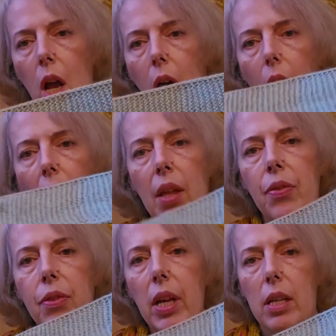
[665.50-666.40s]
and
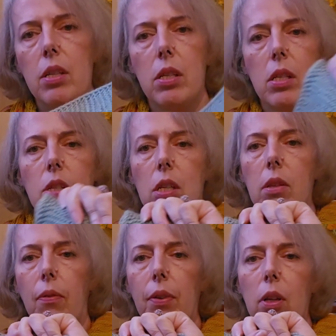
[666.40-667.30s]
this just
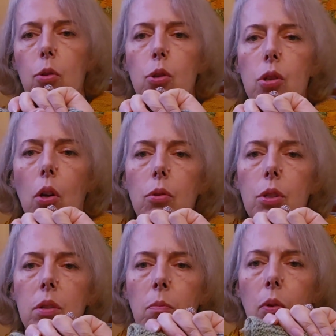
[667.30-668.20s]
feels so
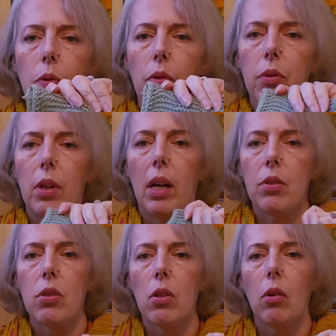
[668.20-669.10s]
smooth and
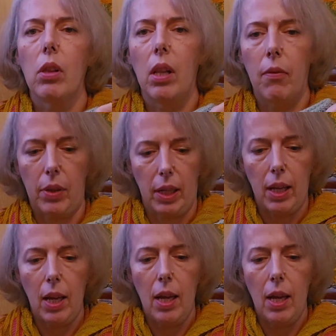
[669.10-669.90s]
so lovely